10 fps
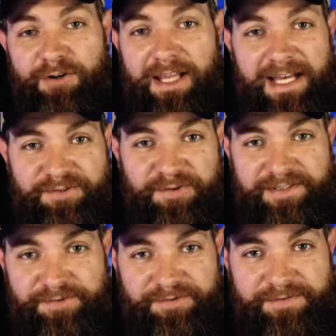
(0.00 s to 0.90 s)
have your class
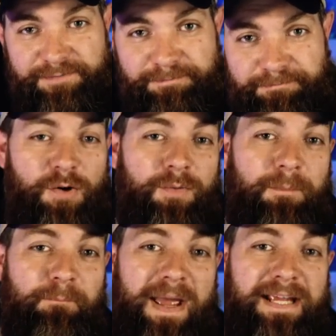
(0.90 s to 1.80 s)
crystals. So
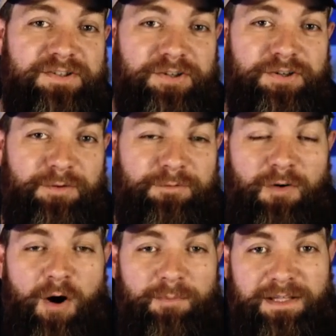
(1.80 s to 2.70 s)
make sure you're
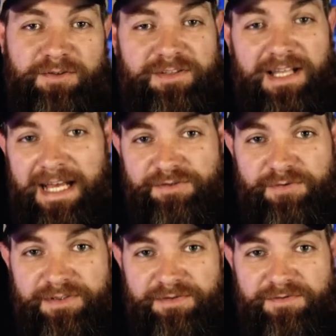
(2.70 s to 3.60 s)
farming those class
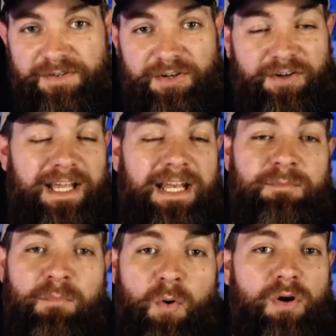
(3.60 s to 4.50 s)
crystals. You're
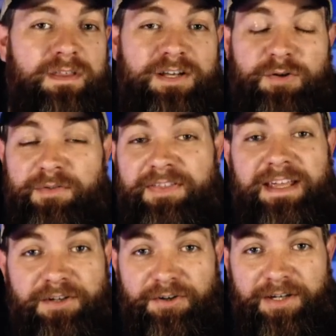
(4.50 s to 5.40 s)
getting more than you
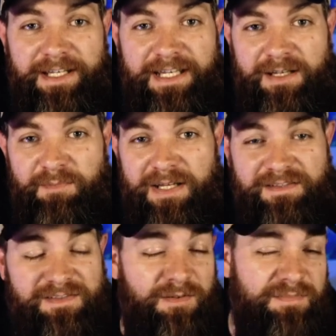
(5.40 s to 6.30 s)
think you're going to need,
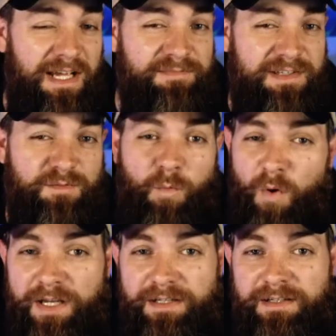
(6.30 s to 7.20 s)
because sometimes it's
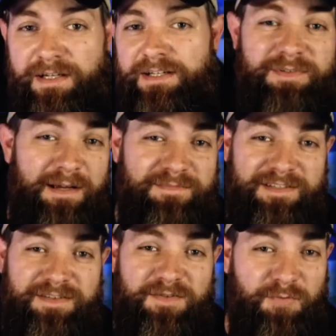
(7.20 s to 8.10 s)
1, sometimes
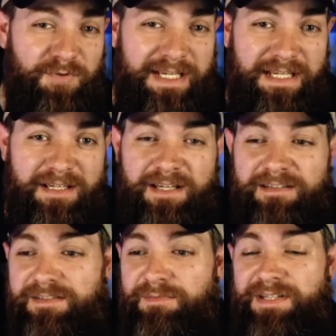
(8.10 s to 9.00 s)
it's 3.
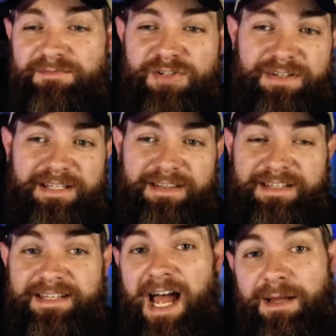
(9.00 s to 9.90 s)
Sometimes you need
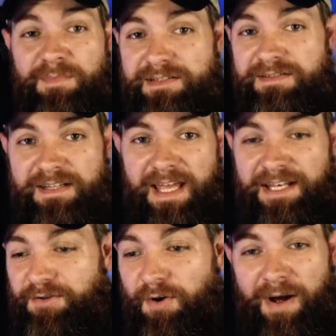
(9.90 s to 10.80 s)
the diamonds
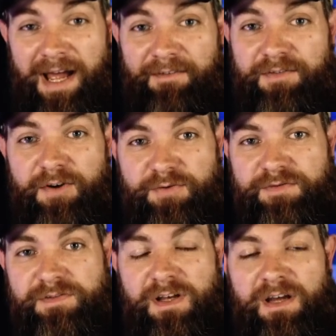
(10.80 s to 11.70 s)
and you don't have
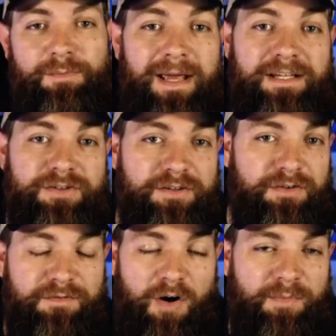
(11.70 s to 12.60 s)
those. So make sure
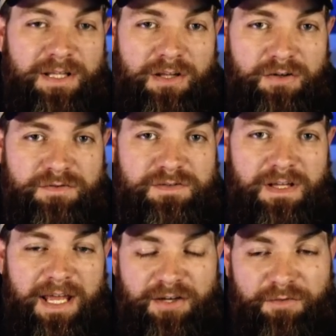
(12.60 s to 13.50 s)
you're farming those
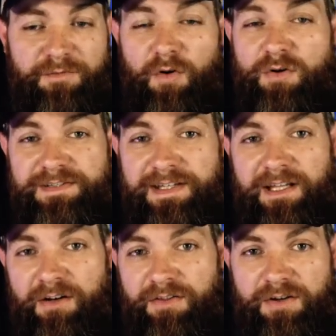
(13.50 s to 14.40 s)
and you're focusing
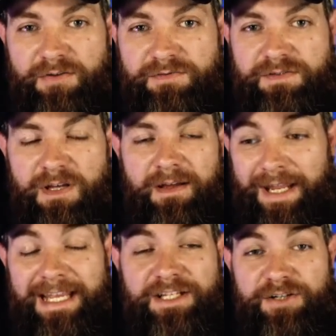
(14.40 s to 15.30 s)
in on those for
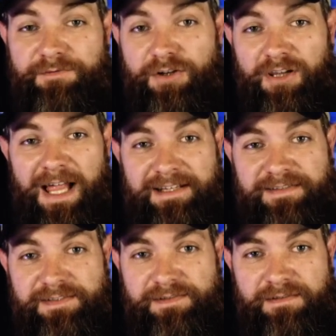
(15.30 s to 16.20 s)
each of your
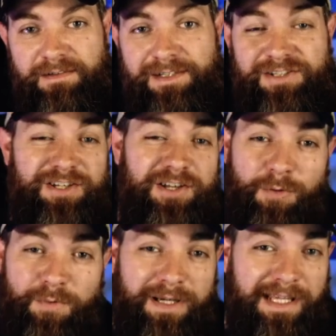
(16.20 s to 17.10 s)
classes, because you
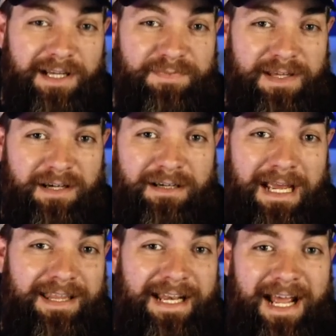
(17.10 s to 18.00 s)
don't want to get up there
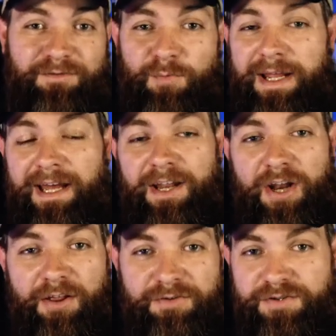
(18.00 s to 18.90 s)
and then have to wait
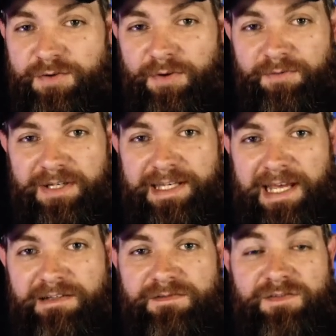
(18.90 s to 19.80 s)
another 2 or 3
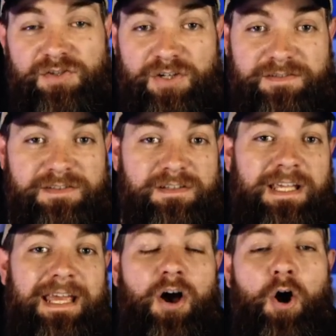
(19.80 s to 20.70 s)
days just to
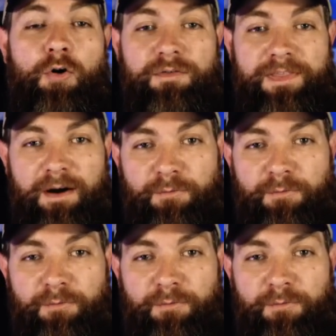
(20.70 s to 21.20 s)
get over